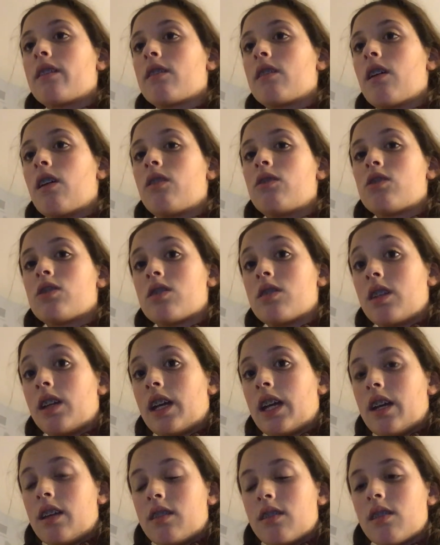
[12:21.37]
so just in
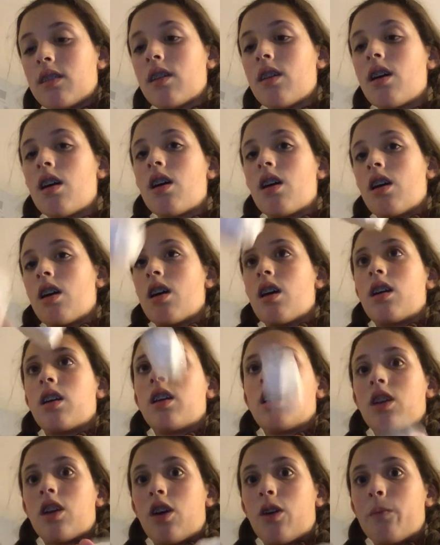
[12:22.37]
case,
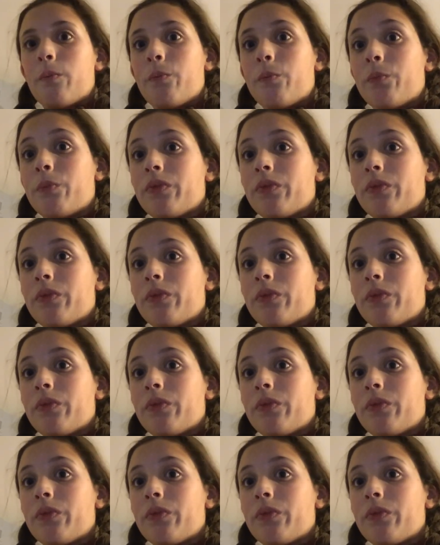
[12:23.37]
you know,